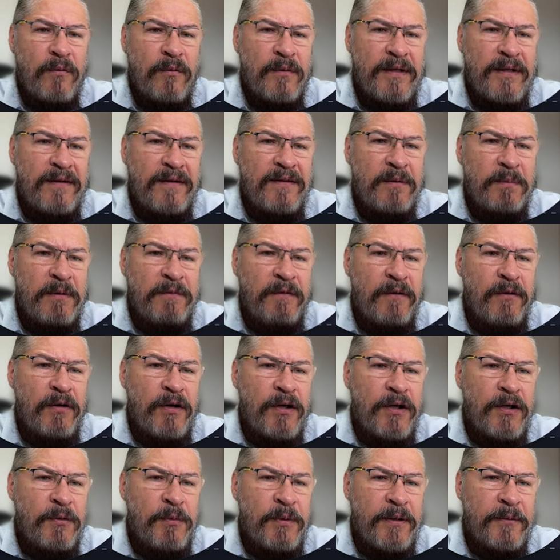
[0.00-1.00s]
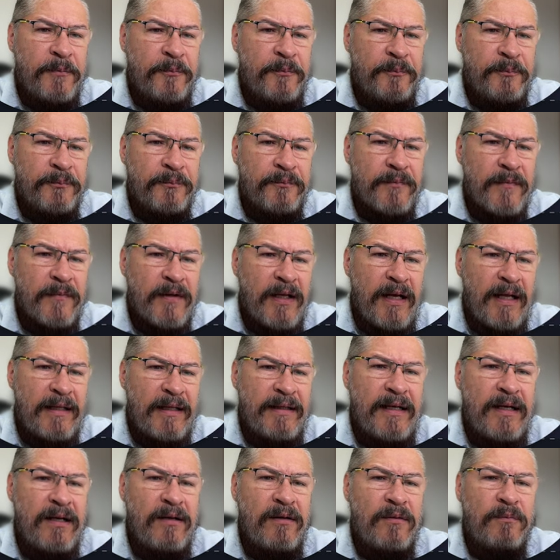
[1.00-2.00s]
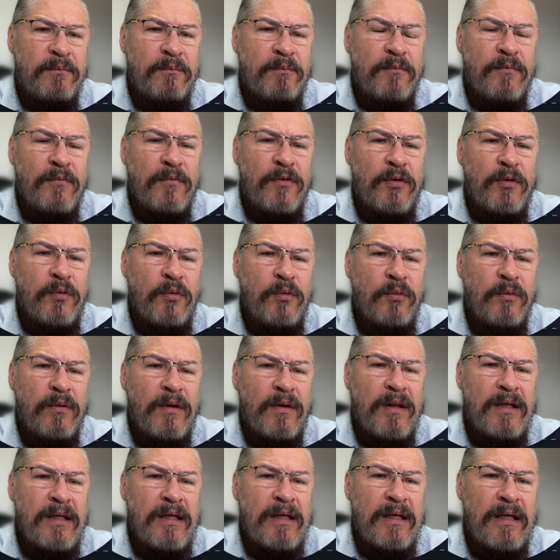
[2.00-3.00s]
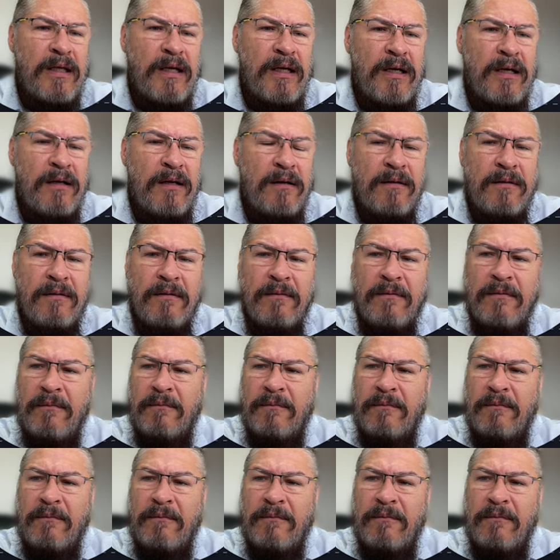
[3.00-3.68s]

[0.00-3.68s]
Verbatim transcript: the S&P 500, I didn't do the uh,